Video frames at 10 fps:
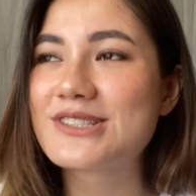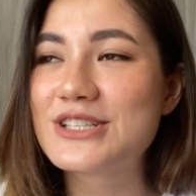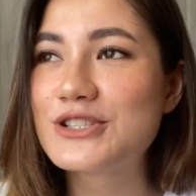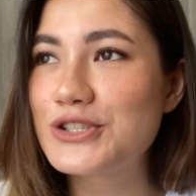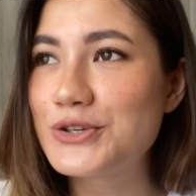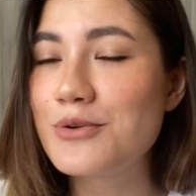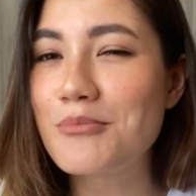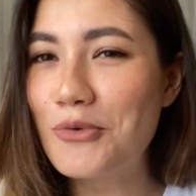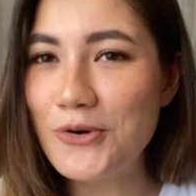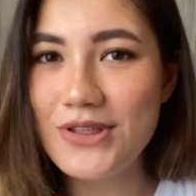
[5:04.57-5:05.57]
to do
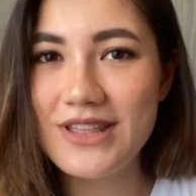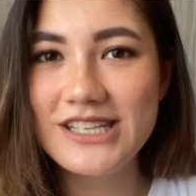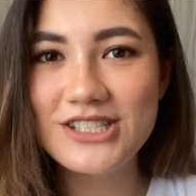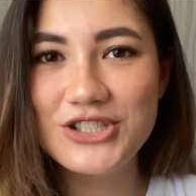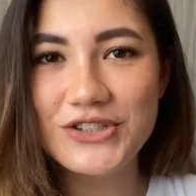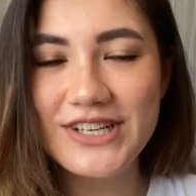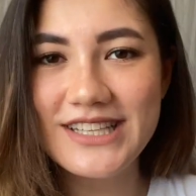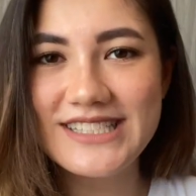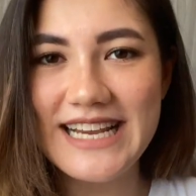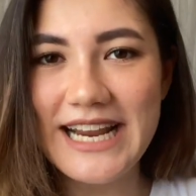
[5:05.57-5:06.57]
more things during
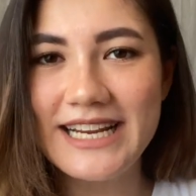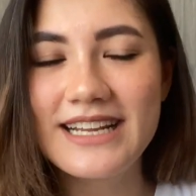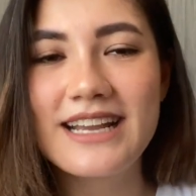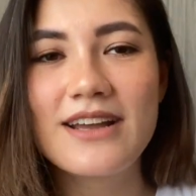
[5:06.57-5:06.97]
the day.